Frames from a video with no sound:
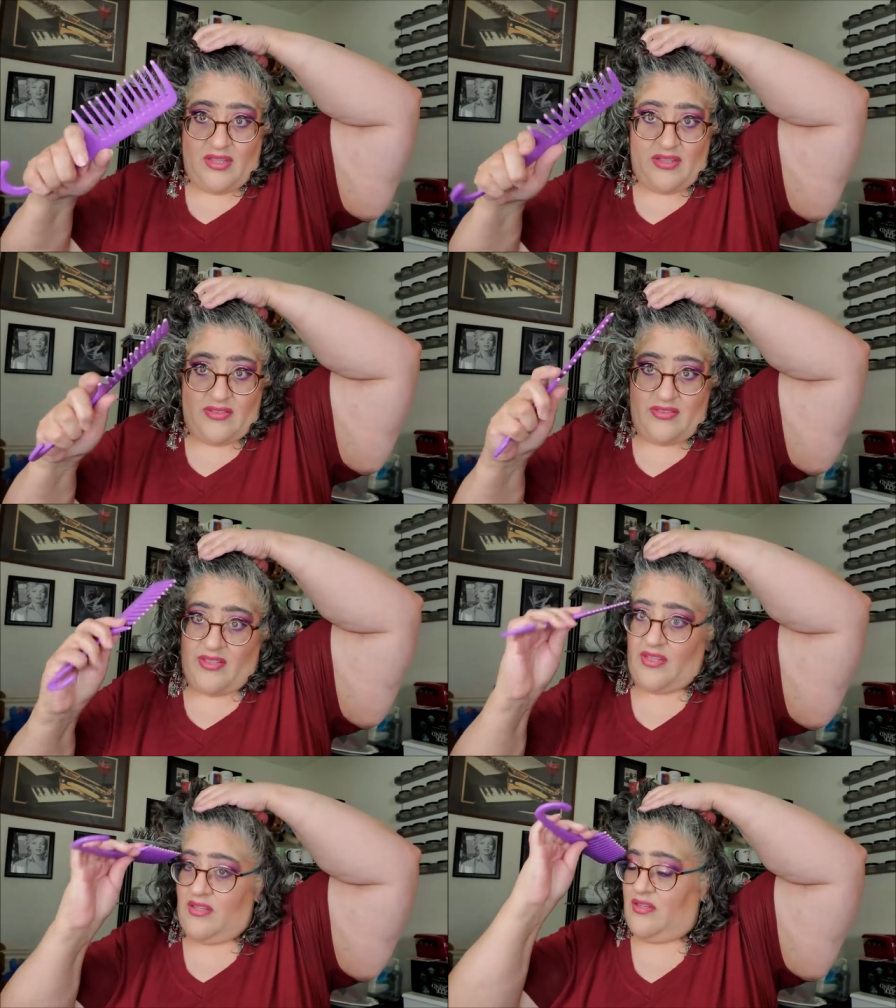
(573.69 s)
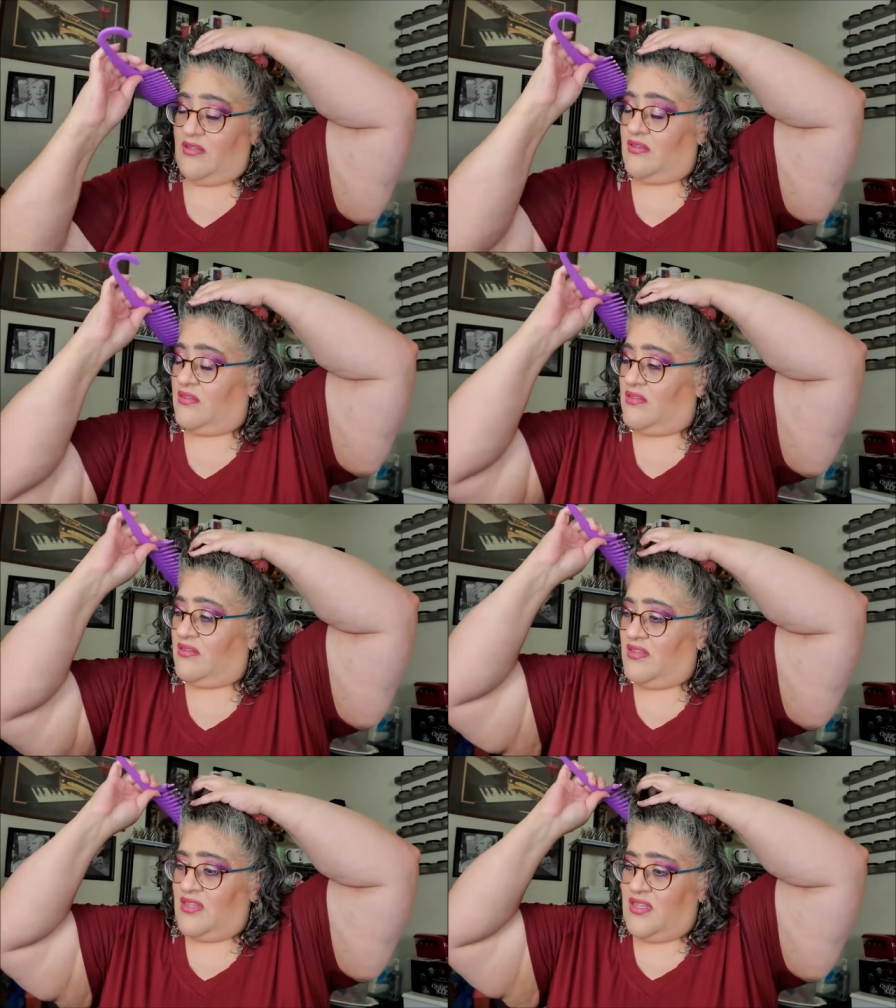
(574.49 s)
Let's uh,
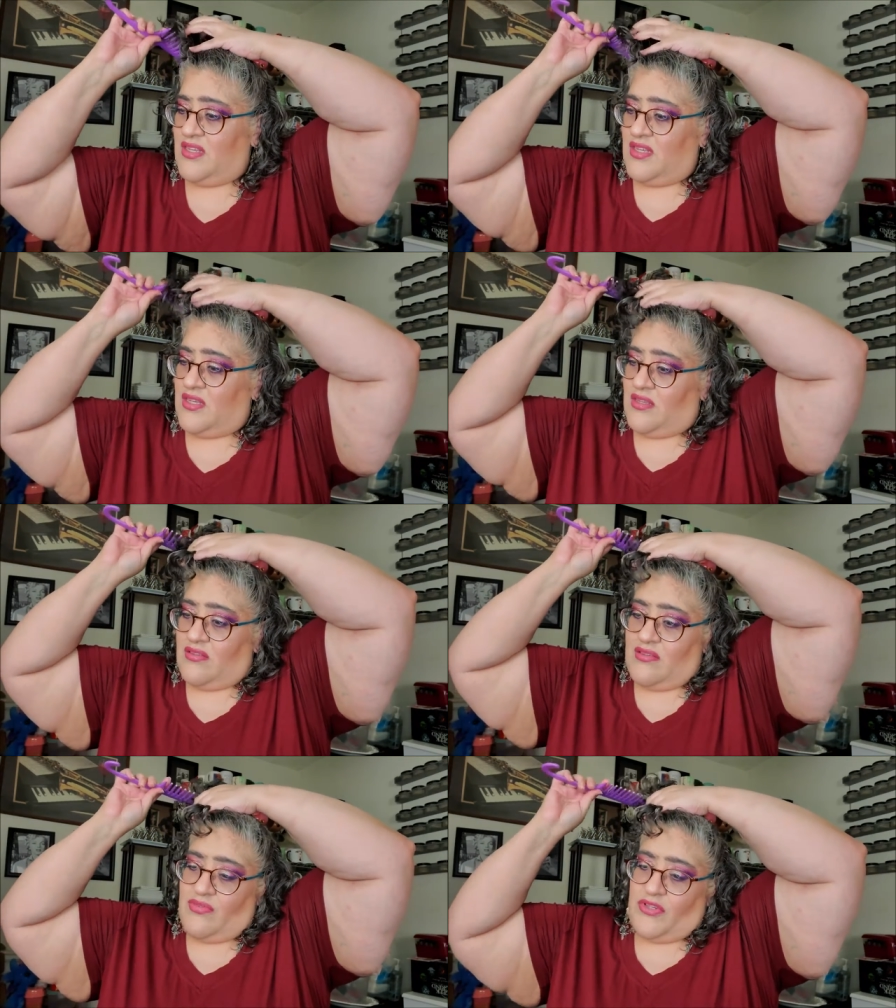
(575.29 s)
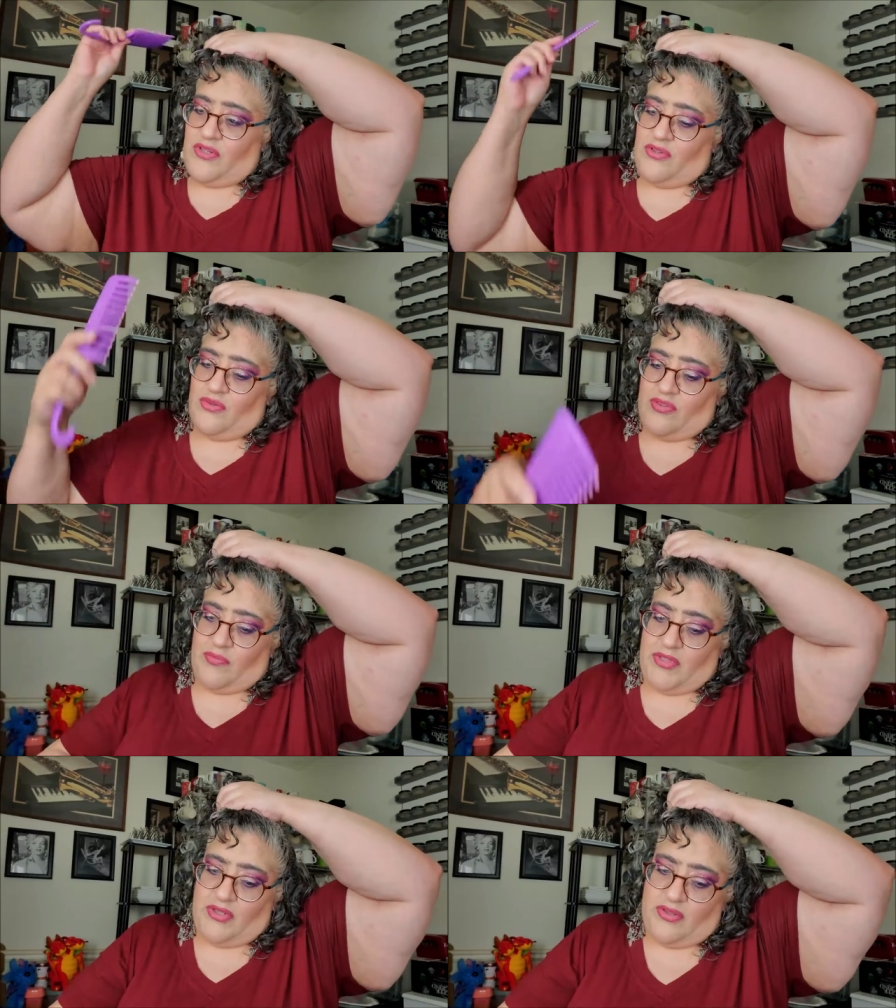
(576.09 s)
see if we can do
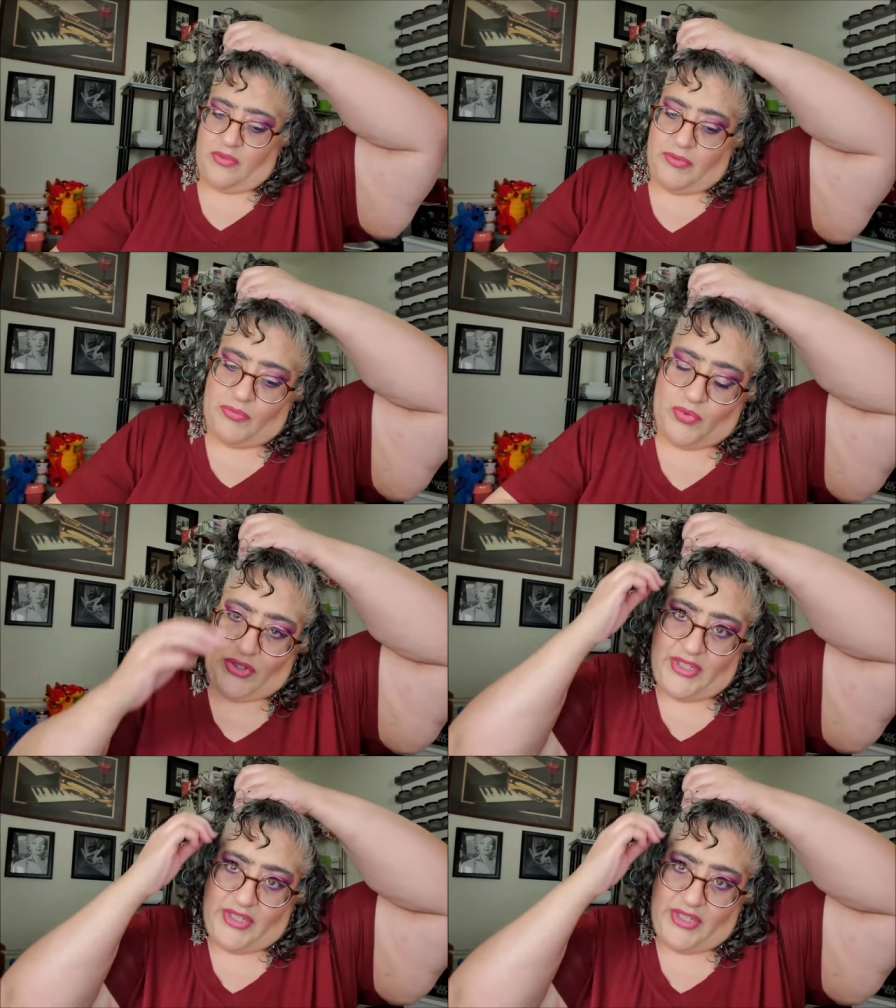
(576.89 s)
something a little bit more.